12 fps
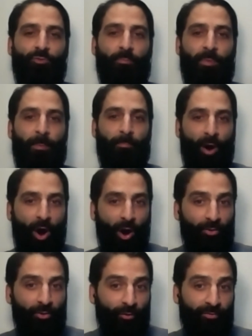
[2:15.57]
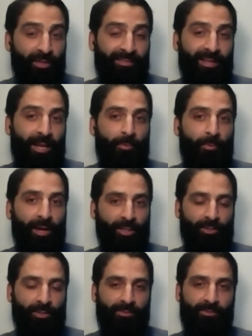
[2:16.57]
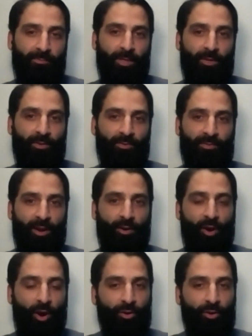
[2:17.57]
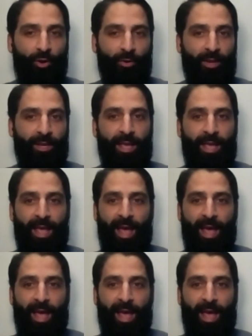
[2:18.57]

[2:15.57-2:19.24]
to be part of these deliberations because they are ongoing.